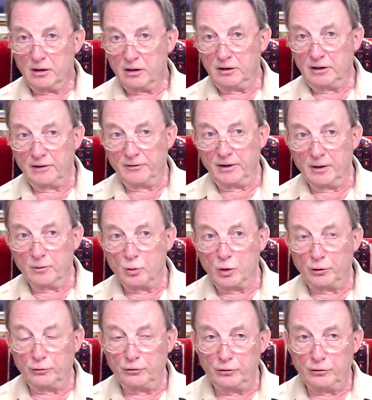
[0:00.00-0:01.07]
giving them one or
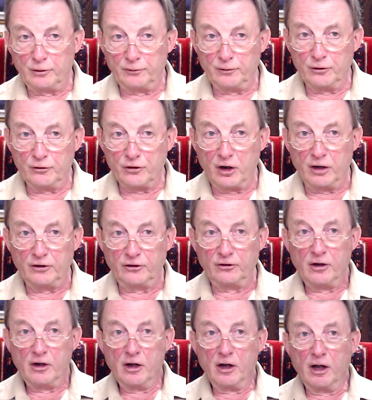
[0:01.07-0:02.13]
two different drugs
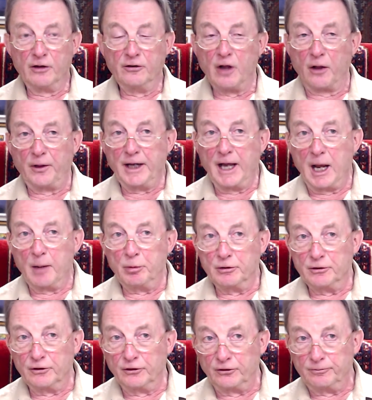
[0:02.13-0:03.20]
and nothing
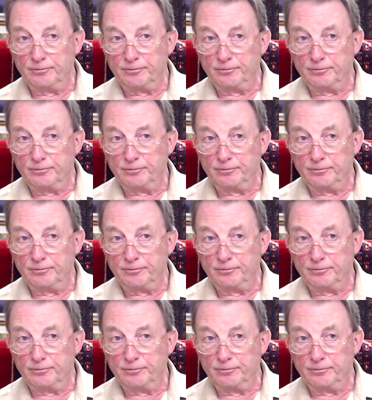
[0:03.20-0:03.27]
happens,